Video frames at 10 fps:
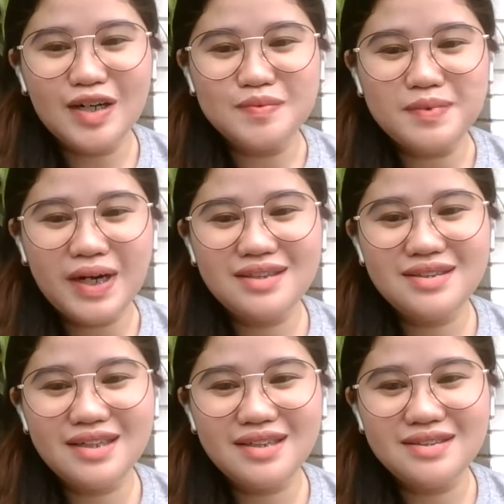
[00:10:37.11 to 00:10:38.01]

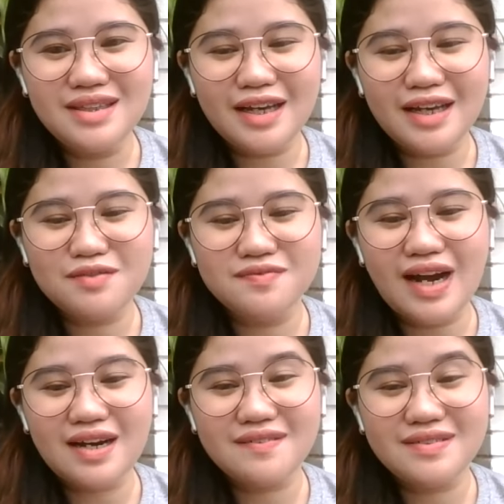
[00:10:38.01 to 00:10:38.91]
I did like
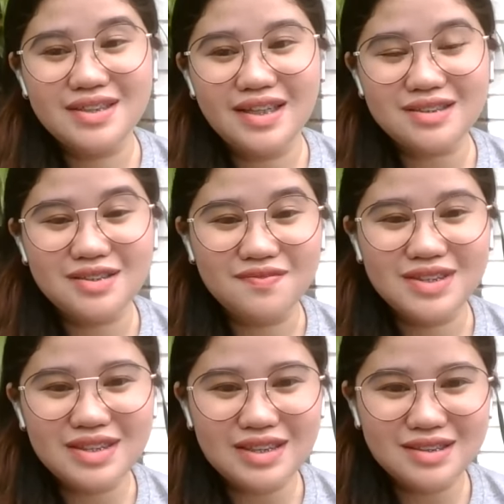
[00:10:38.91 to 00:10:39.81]
varied
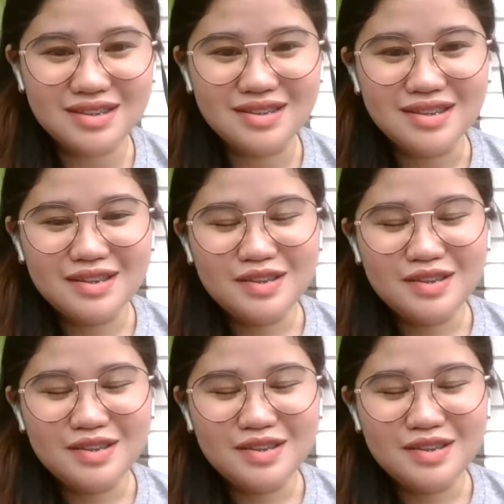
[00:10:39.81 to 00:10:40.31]
activities.